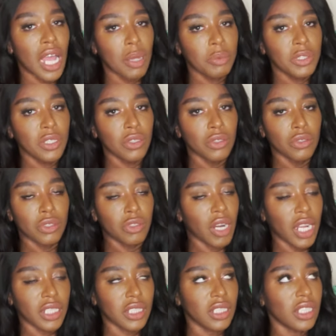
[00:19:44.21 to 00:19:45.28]
absolute
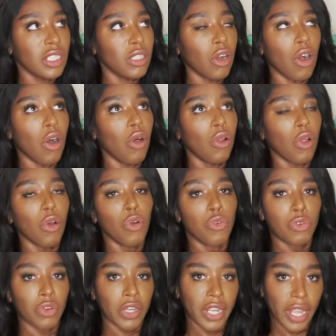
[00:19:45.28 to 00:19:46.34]
tragedy all
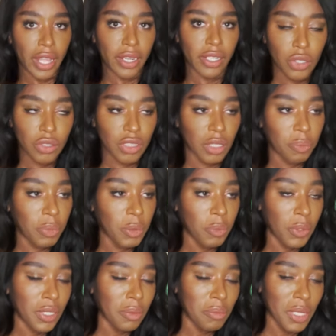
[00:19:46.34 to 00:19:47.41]
over again so that
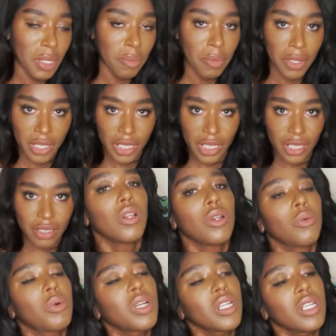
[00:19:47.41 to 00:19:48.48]
people can make money.
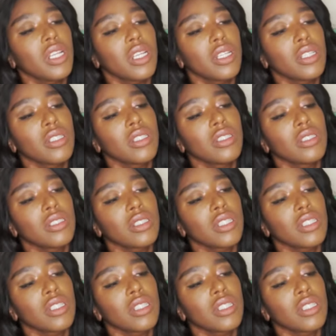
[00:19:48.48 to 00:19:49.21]
What it is